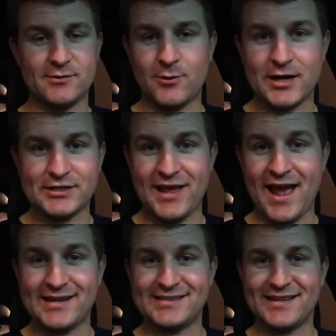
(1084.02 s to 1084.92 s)
or watch
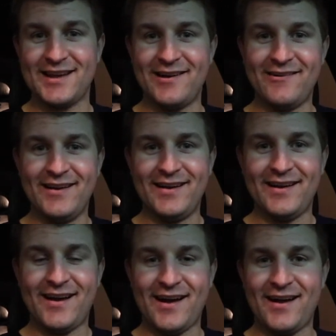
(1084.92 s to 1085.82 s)
that. So
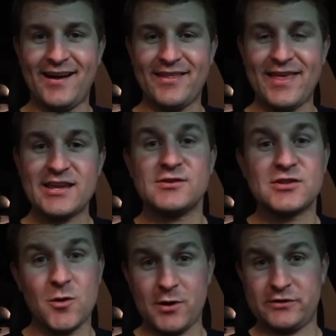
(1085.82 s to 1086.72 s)
thank you
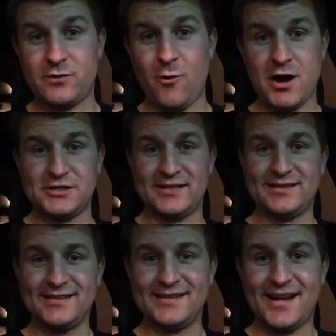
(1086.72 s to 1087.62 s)
so much for watching.
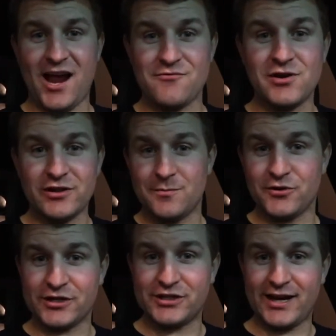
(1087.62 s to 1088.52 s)
I really
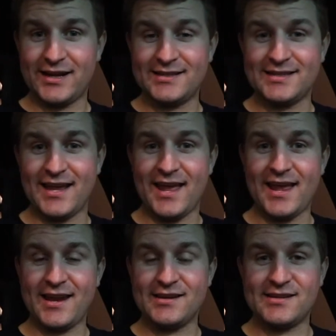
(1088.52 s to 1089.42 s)
appreciate it.
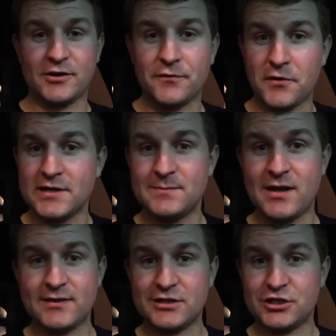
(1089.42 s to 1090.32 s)
And tell your friends
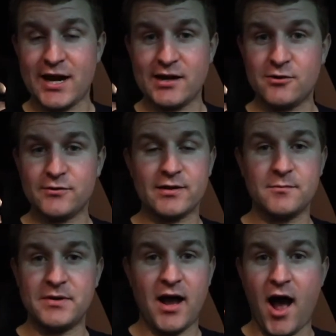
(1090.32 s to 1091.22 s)
about this channel,
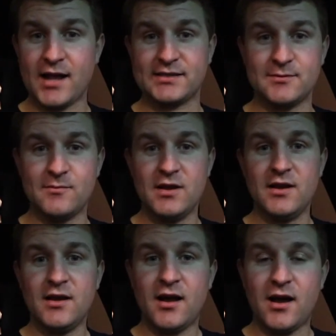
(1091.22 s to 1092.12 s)
that'd be awesome.
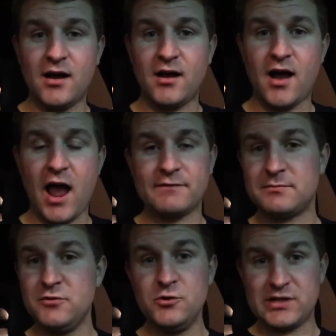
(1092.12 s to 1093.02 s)
I have
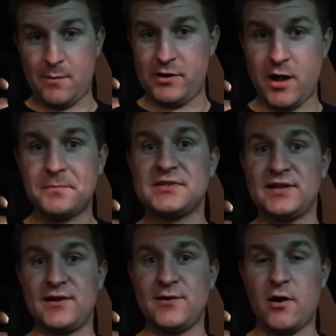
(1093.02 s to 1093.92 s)
some news coming up,
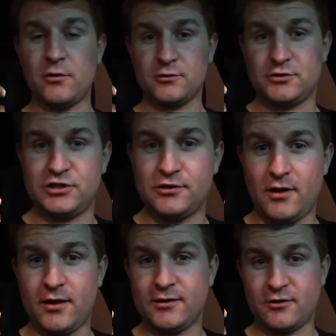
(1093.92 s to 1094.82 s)
so I'll
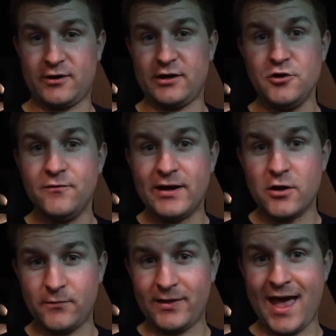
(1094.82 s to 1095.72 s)
create a new
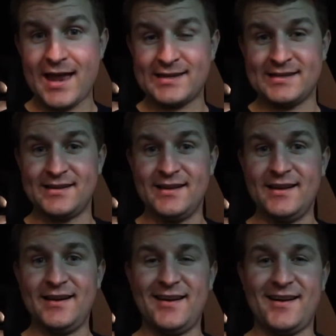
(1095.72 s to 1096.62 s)
video for that, and
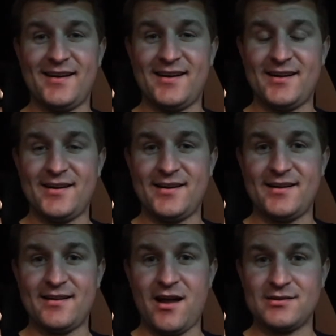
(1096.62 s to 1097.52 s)

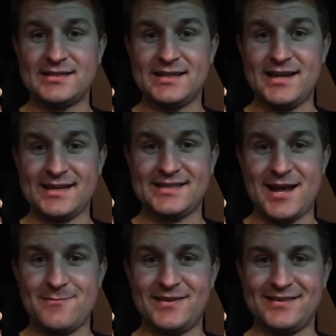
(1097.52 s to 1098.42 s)
I'll see you next
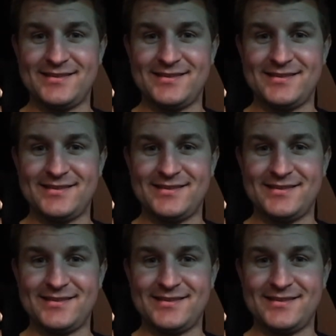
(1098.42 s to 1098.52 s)
time.